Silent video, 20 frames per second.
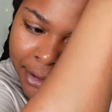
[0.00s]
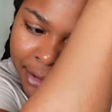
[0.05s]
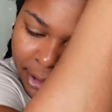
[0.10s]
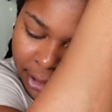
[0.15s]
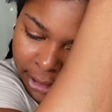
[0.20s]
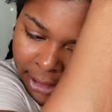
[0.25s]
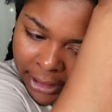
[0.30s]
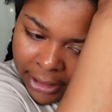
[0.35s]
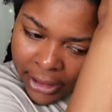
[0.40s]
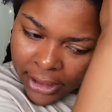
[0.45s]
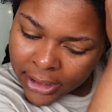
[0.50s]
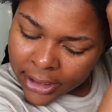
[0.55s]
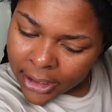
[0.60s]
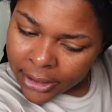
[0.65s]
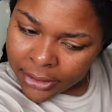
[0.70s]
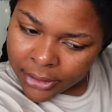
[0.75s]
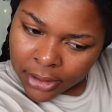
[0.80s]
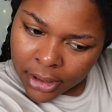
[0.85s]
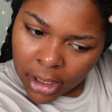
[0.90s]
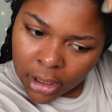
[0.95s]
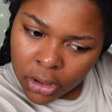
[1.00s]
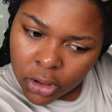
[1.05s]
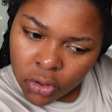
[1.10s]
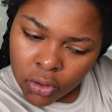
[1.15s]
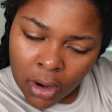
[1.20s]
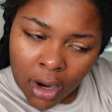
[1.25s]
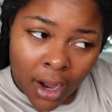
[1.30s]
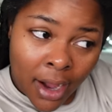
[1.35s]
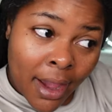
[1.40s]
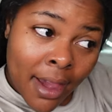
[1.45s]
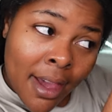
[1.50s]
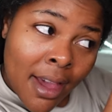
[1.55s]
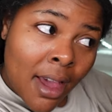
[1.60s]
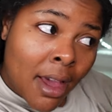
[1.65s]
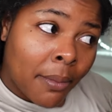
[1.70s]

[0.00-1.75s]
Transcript: to let this hairstyle dry,